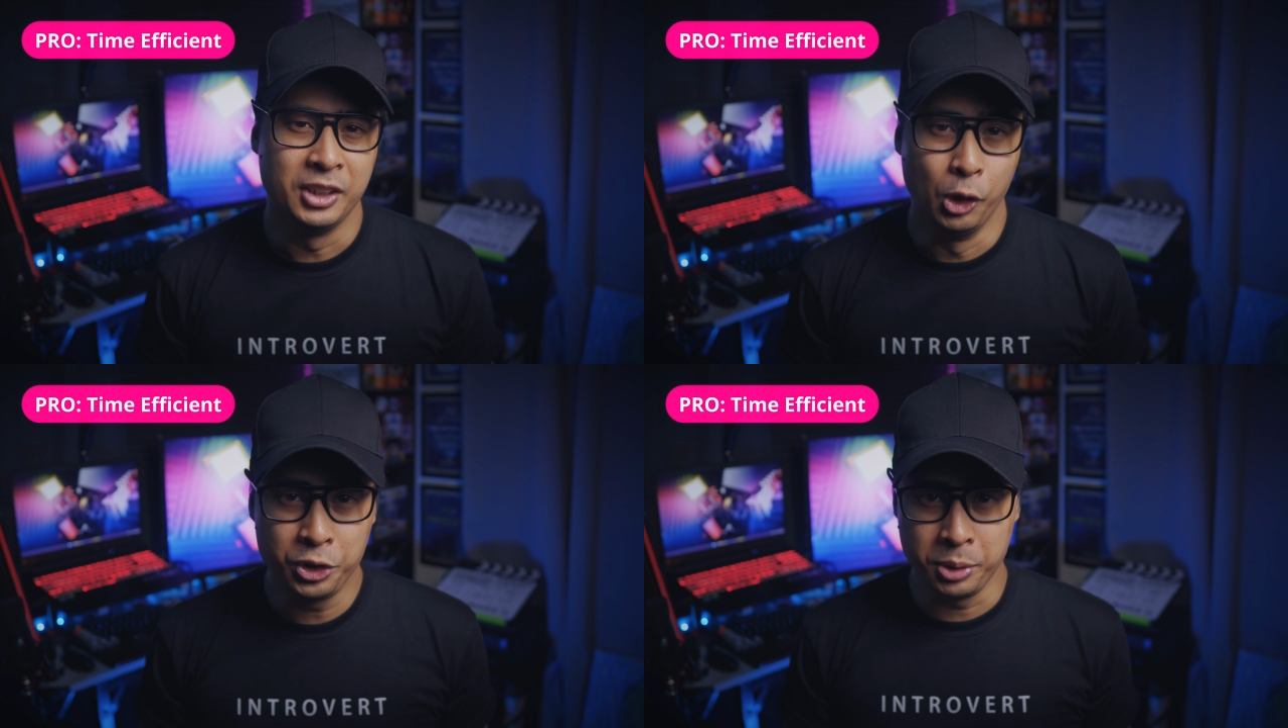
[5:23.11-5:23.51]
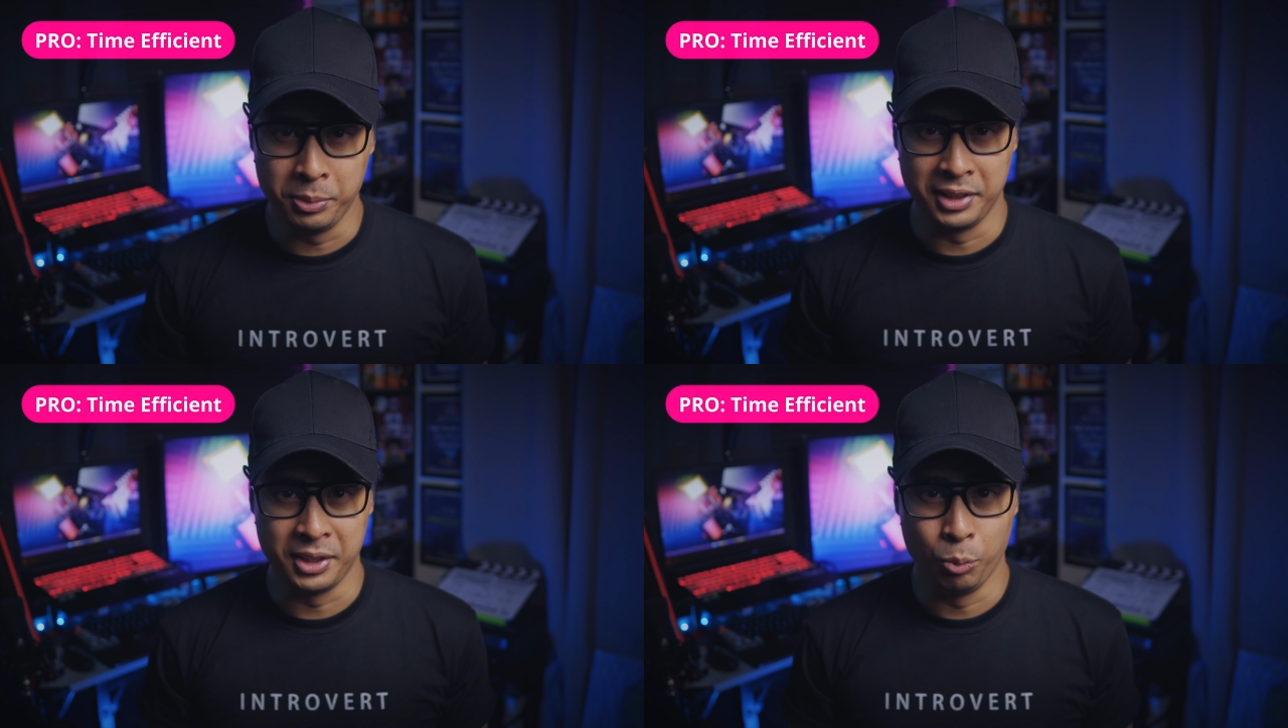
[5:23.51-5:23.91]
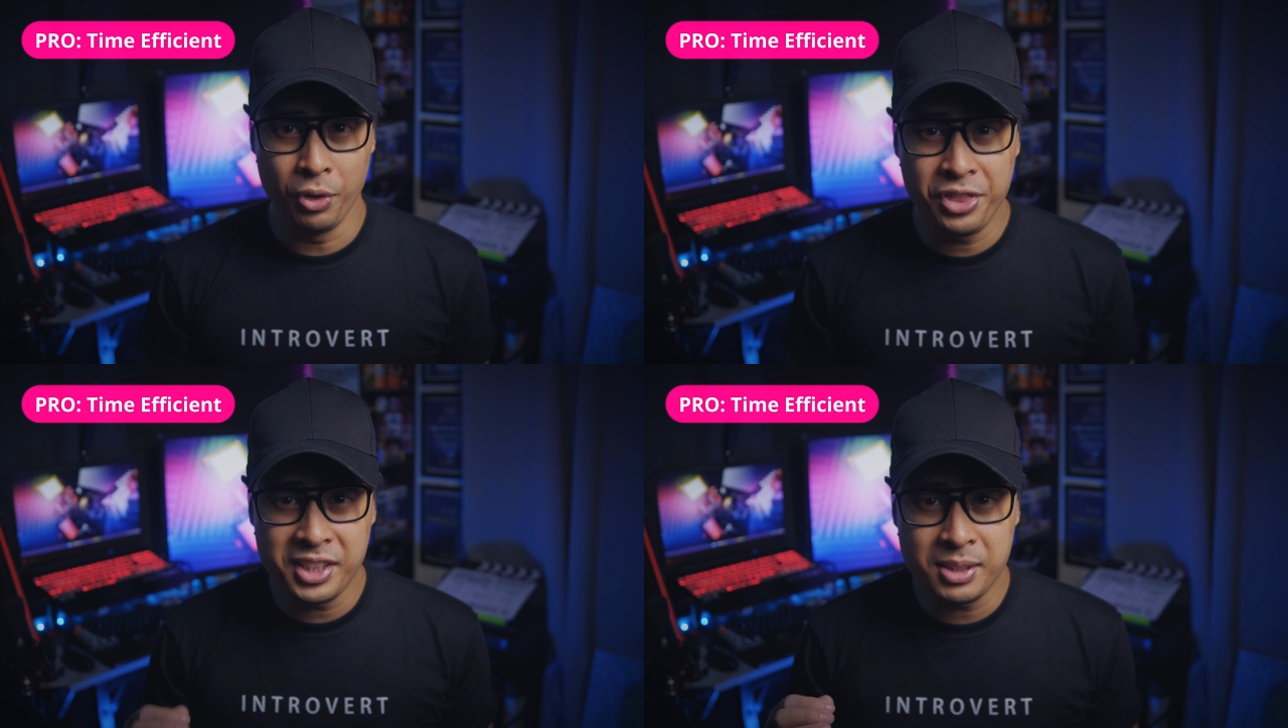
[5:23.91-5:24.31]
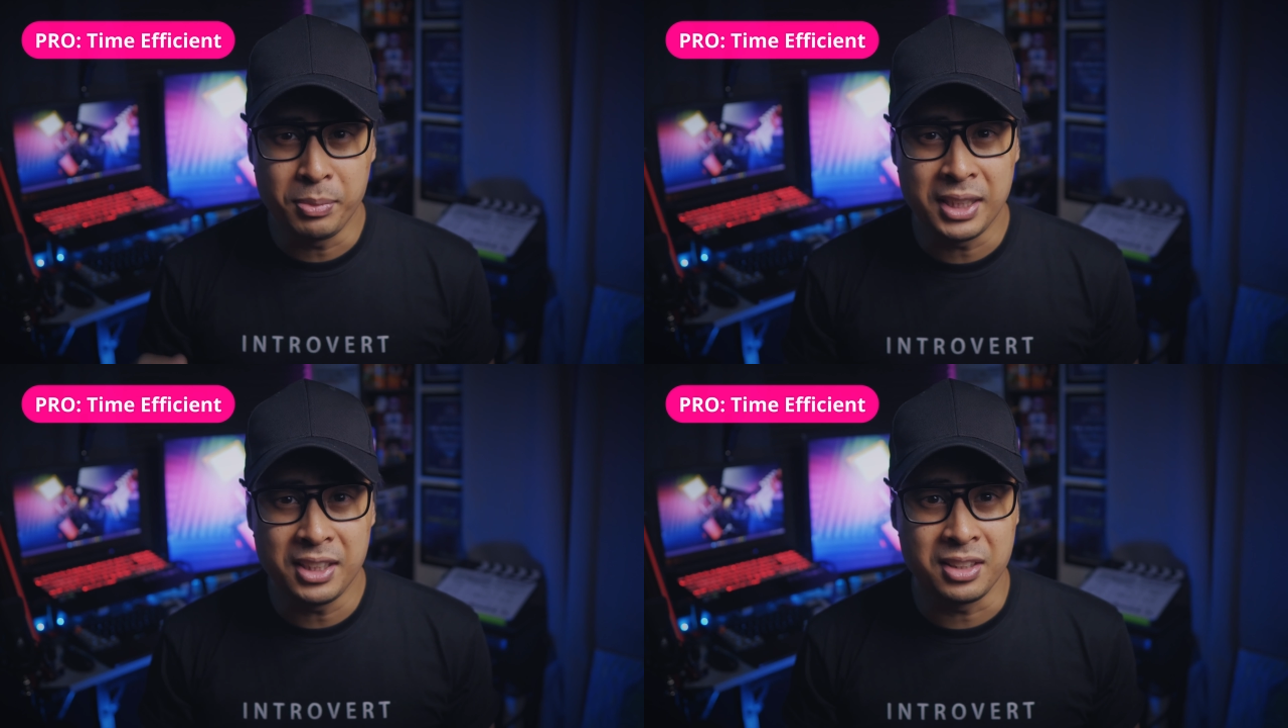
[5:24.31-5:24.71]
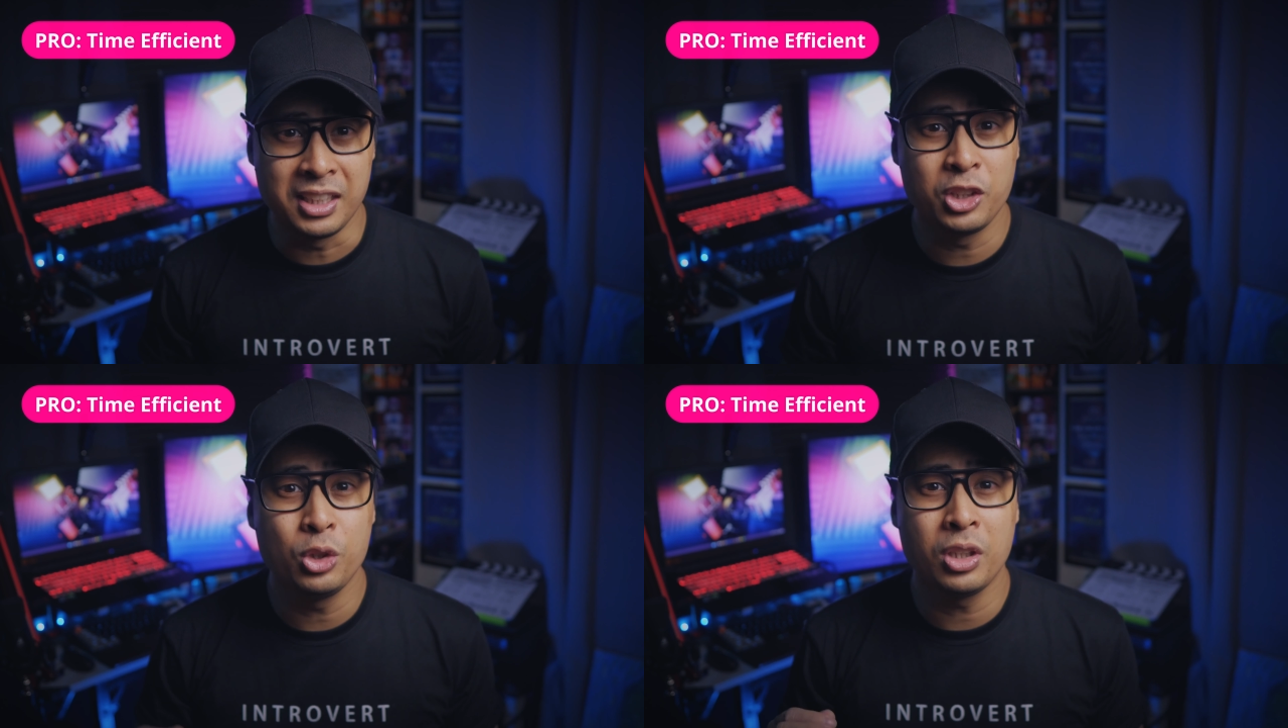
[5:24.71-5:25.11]
Ultimately, what this means
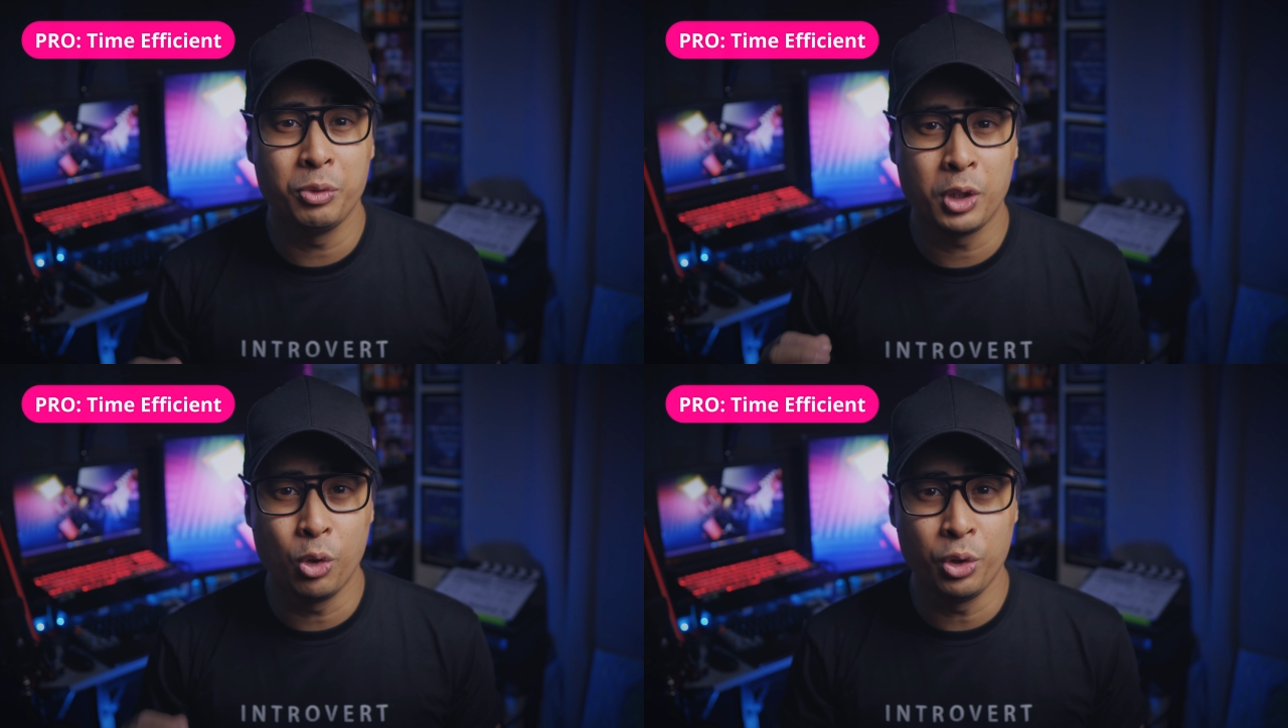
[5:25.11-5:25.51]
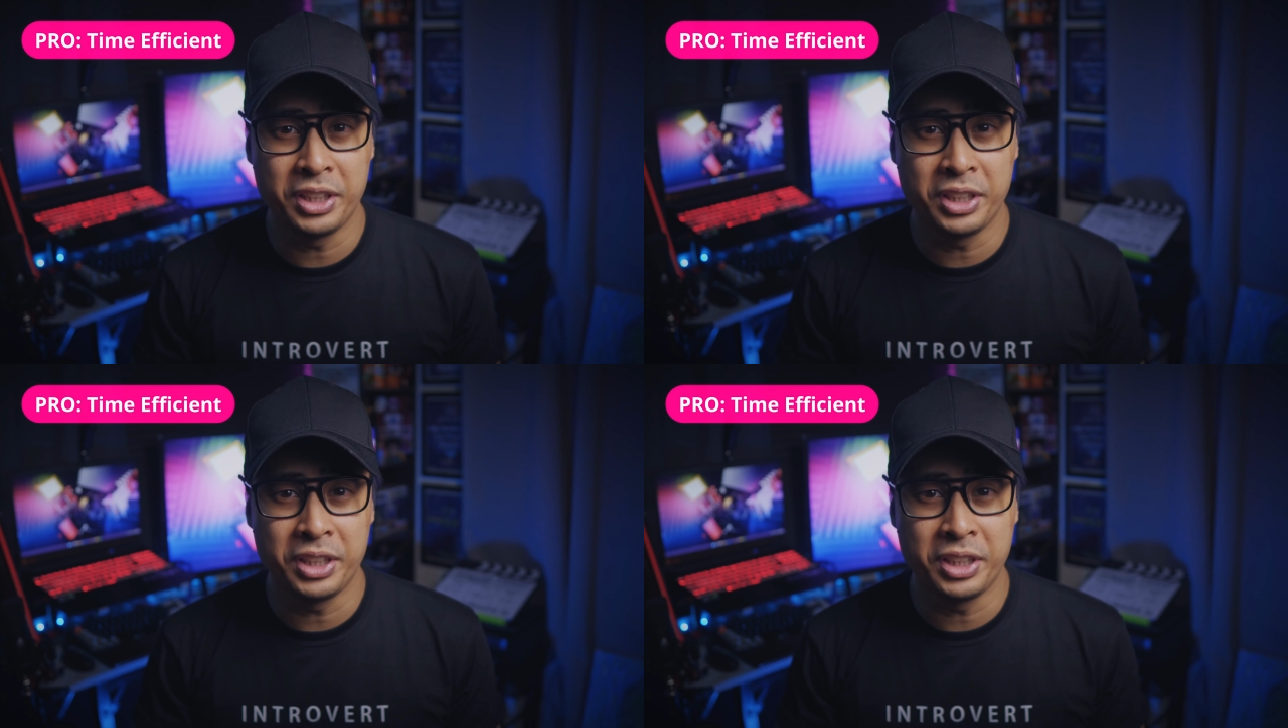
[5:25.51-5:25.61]
is you can record